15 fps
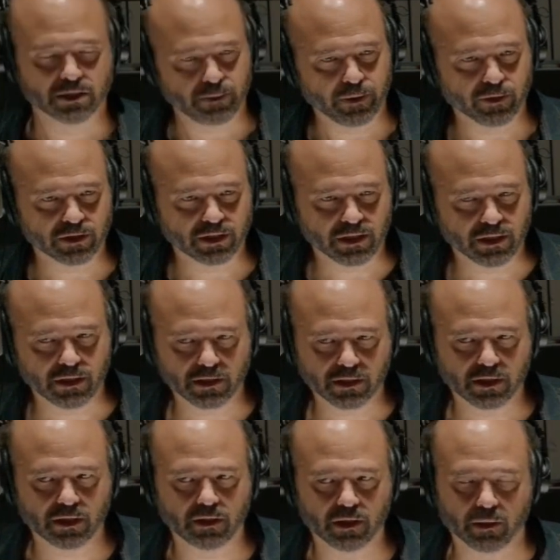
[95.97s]

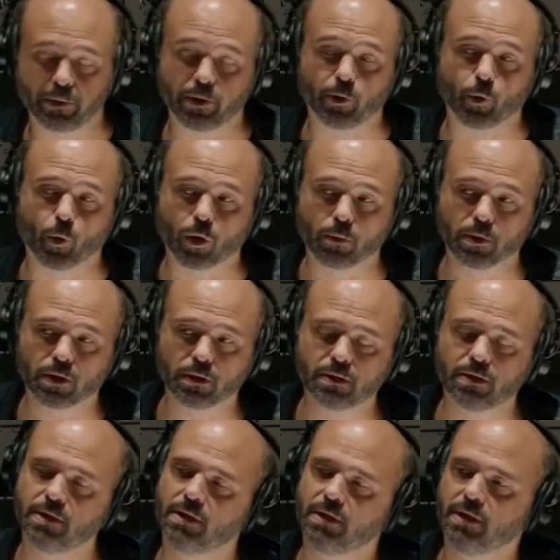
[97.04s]
conspiracies, the paranormal,
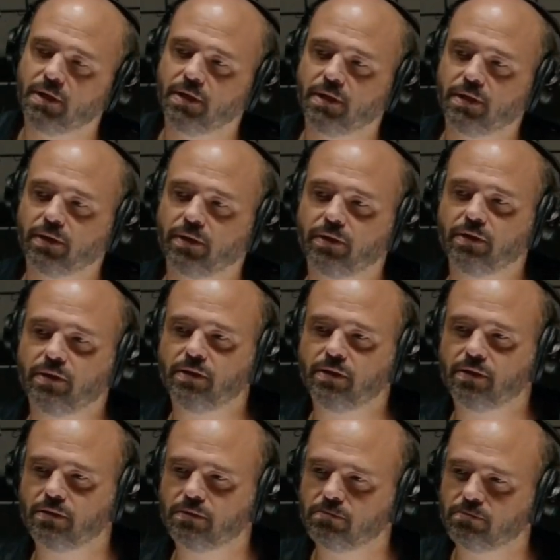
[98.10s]

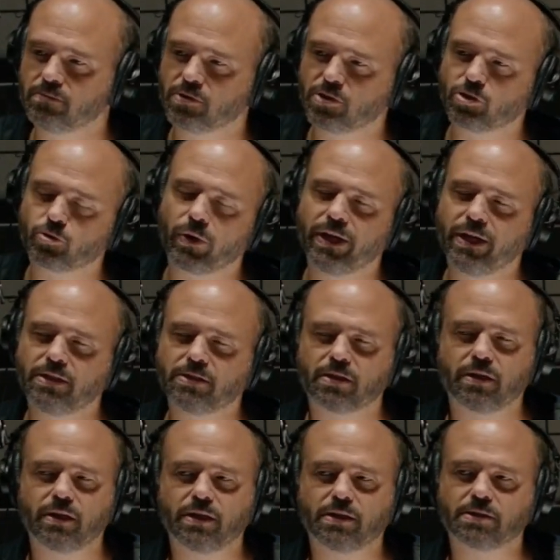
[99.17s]
the
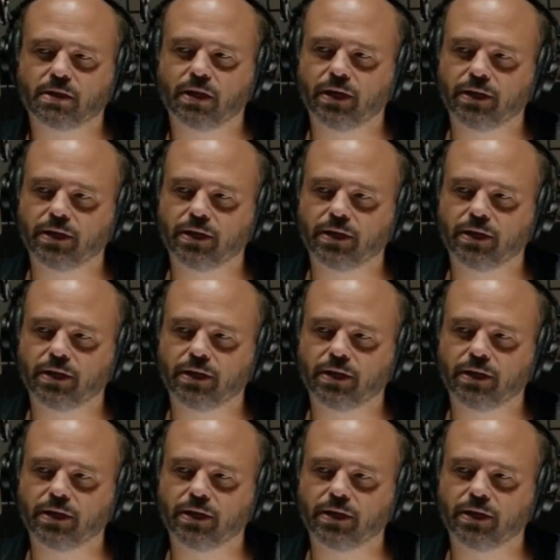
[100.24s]
strange things